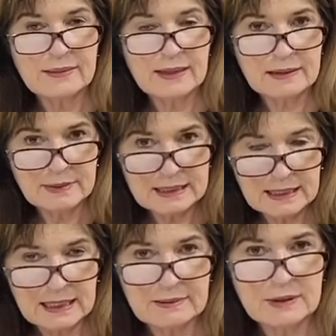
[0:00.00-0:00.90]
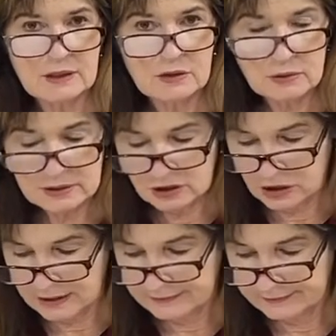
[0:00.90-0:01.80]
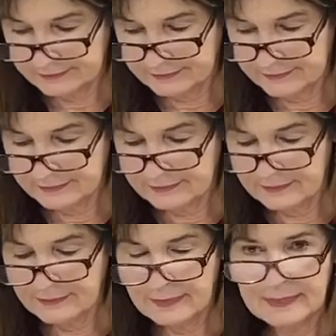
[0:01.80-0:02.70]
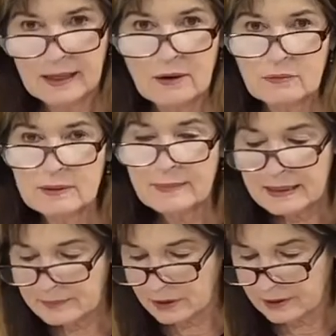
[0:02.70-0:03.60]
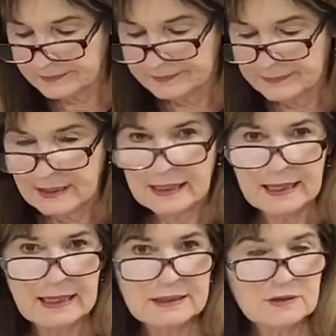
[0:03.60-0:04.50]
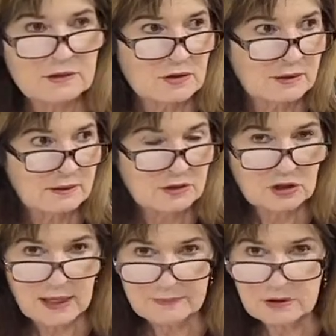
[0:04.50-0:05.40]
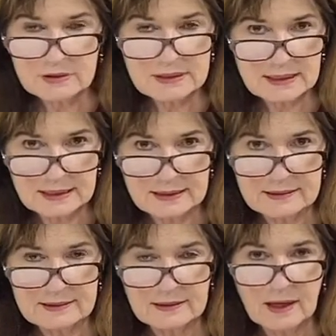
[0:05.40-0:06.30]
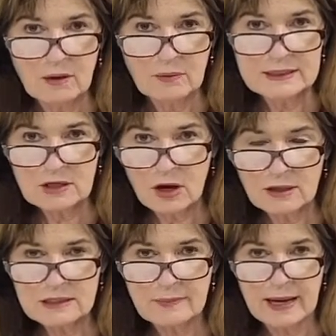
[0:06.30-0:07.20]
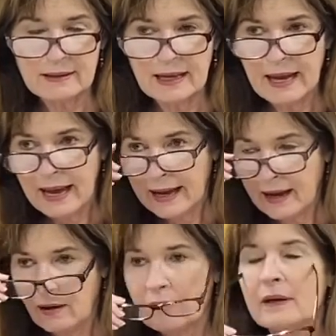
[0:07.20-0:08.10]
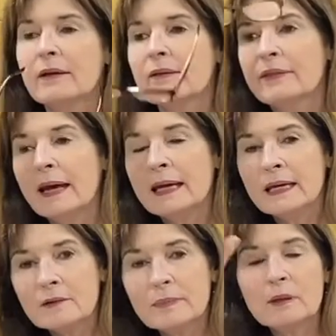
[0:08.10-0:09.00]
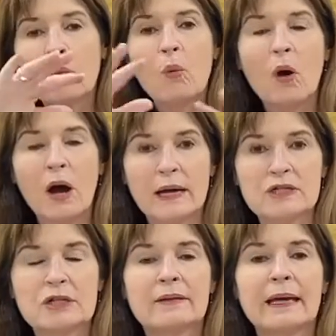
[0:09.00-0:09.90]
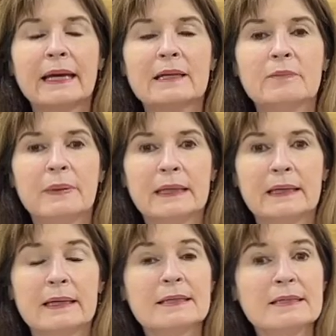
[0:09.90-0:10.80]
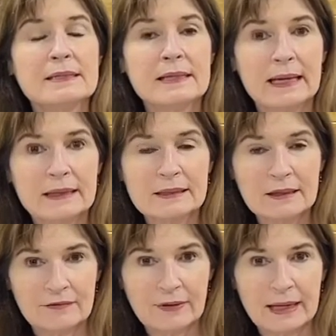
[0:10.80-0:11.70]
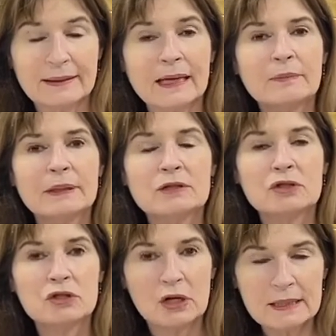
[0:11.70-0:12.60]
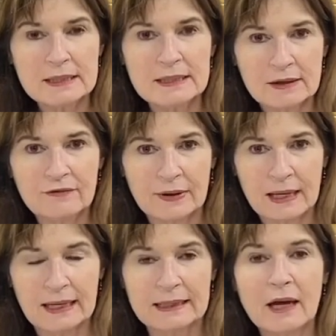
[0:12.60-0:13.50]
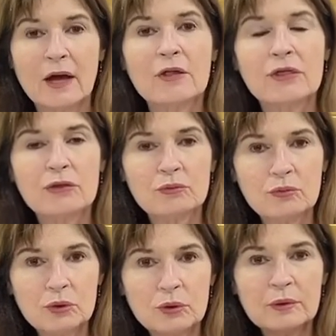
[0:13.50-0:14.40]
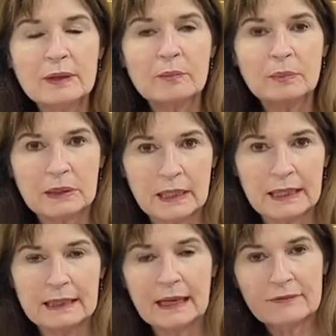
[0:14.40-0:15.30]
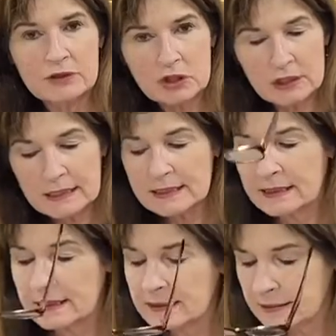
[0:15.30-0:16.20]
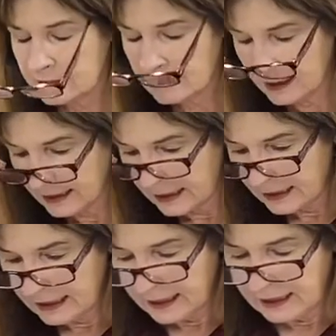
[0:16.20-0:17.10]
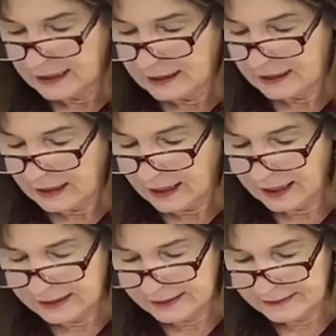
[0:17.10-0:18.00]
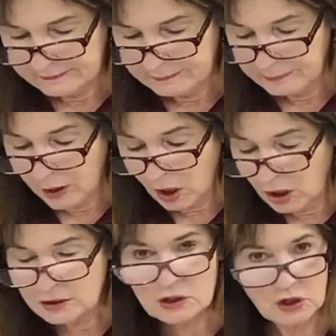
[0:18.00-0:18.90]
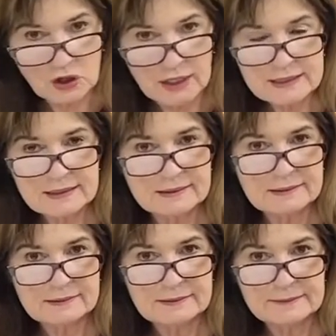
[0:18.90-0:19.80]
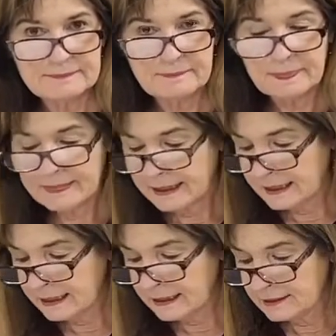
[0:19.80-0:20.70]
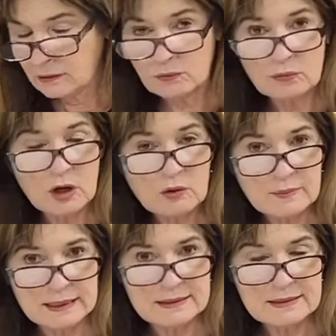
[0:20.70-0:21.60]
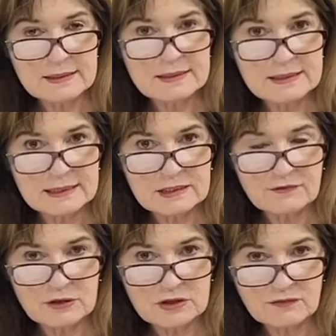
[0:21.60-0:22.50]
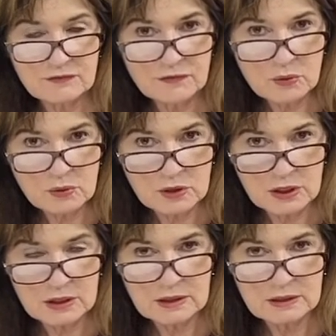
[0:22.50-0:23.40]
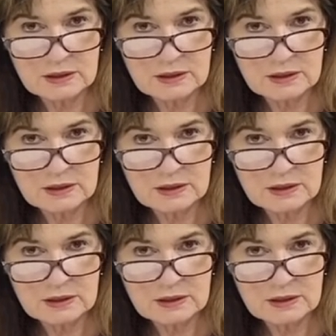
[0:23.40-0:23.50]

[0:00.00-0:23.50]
they became a Christian. Remember, in chapter 6, we talked about how they had been washed, they had been sanctified, they had been justified through the blood of Jesus. Paul taught in Romans 6 verse 4